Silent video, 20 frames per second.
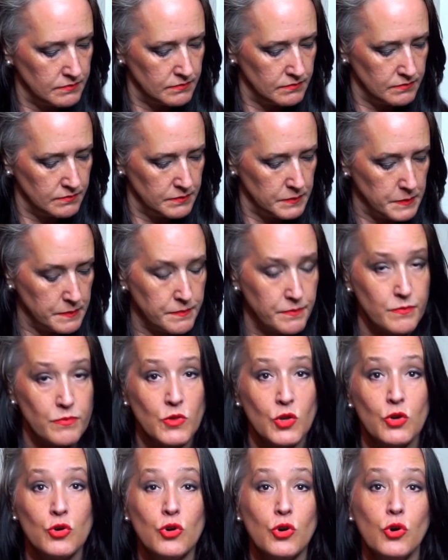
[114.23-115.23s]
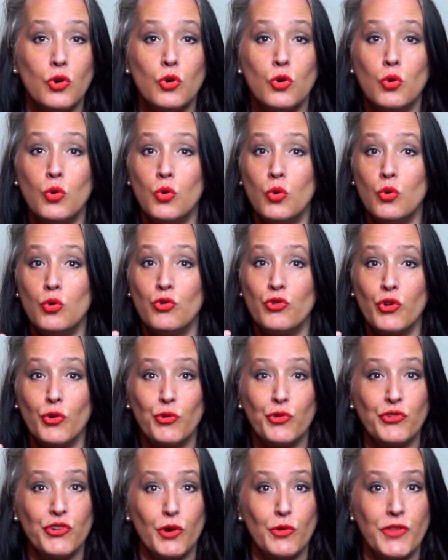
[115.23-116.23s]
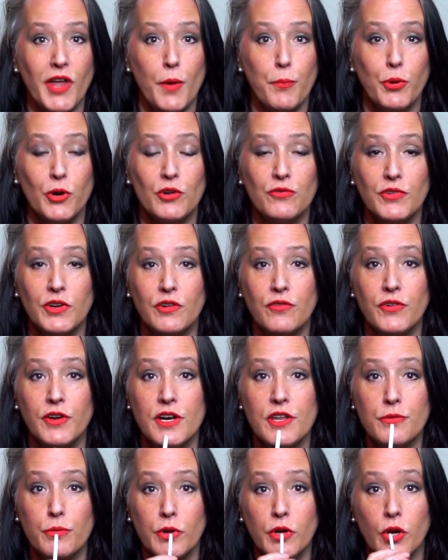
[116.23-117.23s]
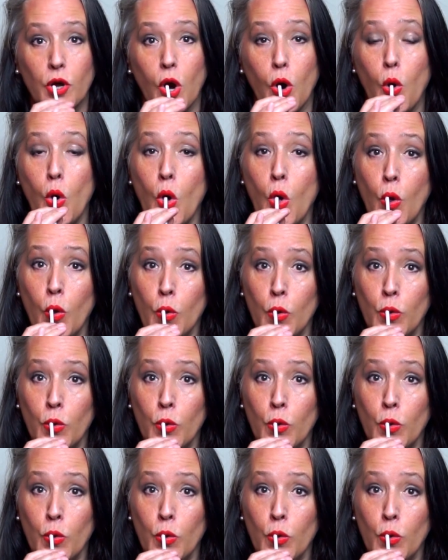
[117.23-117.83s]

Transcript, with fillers: So we'll start with that perfect fifth. We're gonna go.